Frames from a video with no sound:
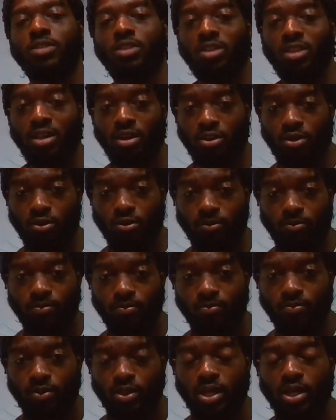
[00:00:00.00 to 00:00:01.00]
thicker.
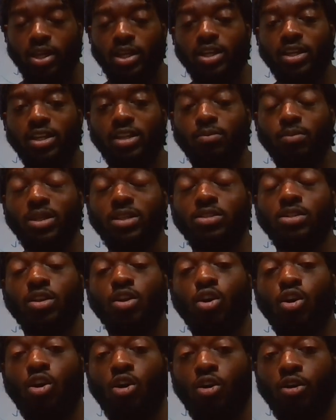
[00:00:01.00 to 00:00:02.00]
It makes it
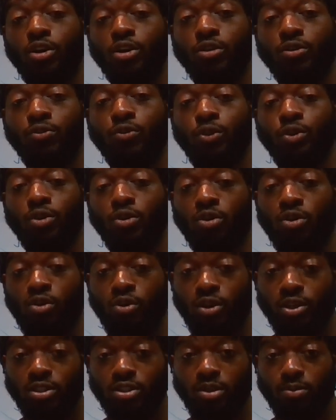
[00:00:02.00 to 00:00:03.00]
harder for your
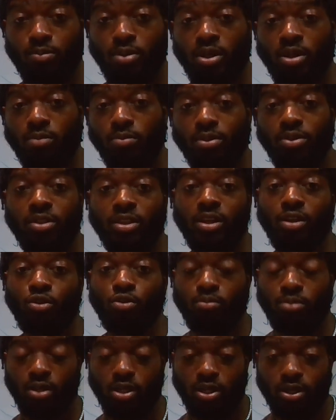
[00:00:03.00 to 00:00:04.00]
heart to pump thicker
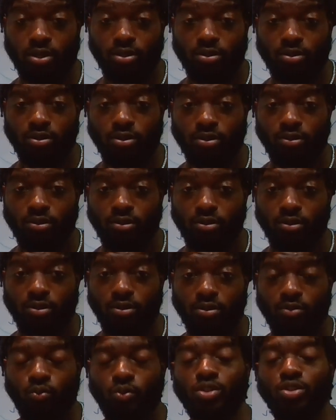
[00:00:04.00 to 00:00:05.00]
blood,
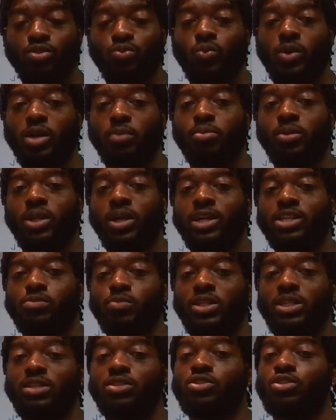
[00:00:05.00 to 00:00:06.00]
which is why
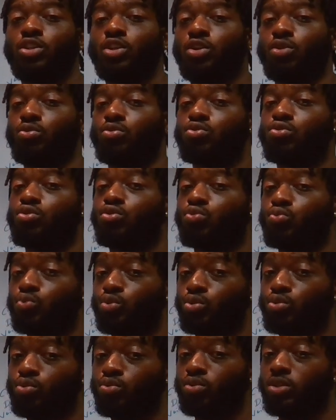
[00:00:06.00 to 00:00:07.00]
plasma needs to go
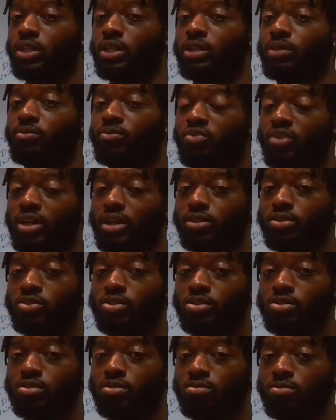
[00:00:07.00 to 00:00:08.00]
through the lymphatic
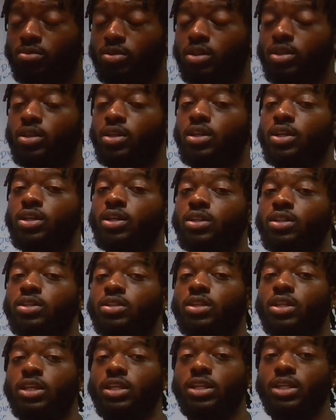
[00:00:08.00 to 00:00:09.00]
system
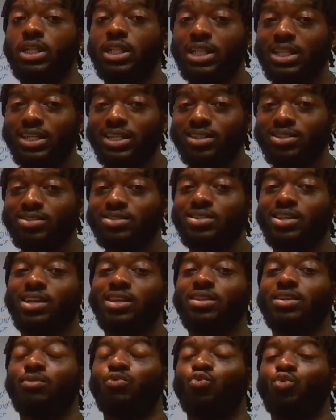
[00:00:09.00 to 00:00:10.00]
and cleansed
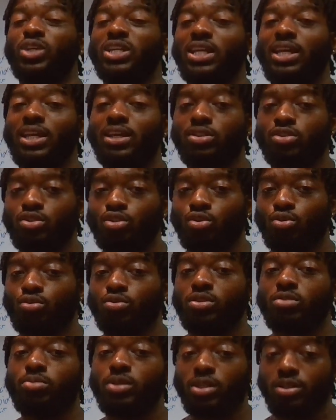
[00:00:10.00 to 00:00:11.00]
and then re-enter
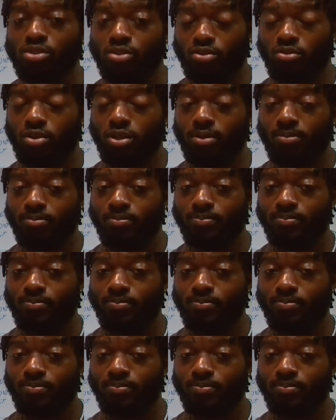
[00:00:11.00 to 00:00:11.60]
the bloodstream.